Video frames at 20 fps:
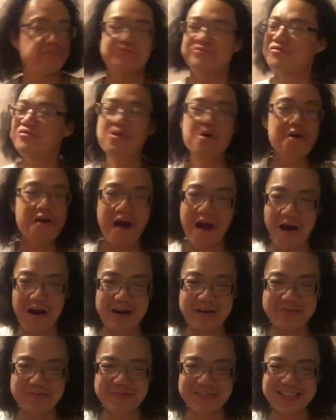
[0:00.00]

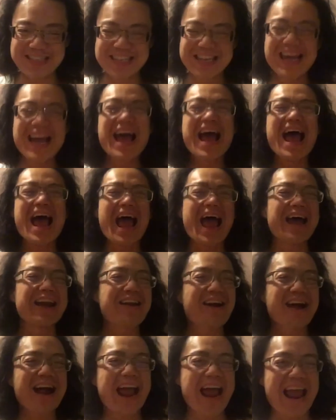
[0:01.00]
forearms, and our
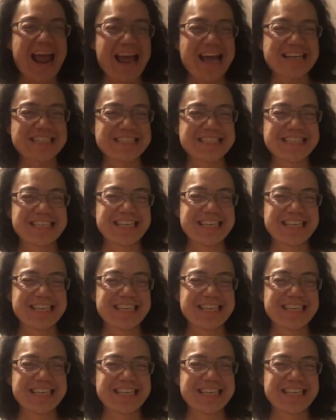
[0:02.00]
hands.